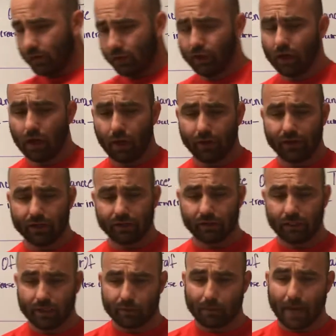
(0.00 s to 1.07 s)
and this
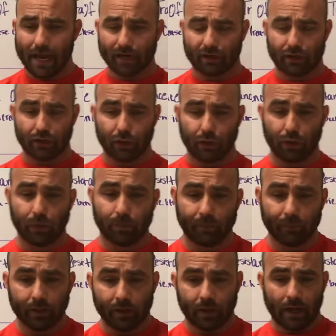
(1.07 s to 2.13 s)
leads back to
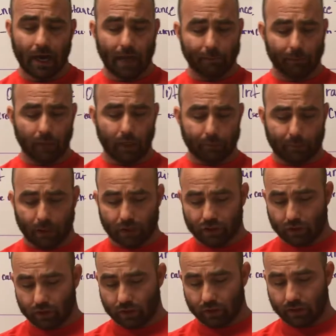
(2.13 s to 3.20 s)
high blood
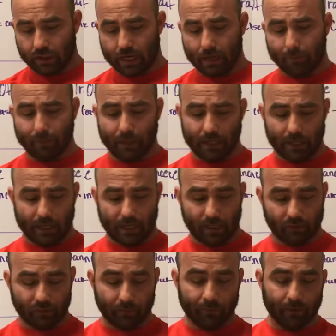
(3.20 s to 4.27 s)
pressure,
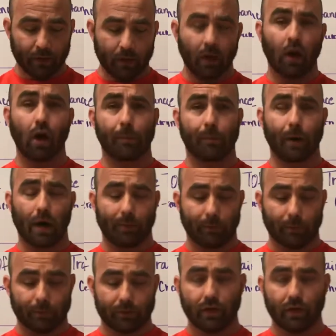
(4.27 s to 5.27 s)
diabetes, heart problems.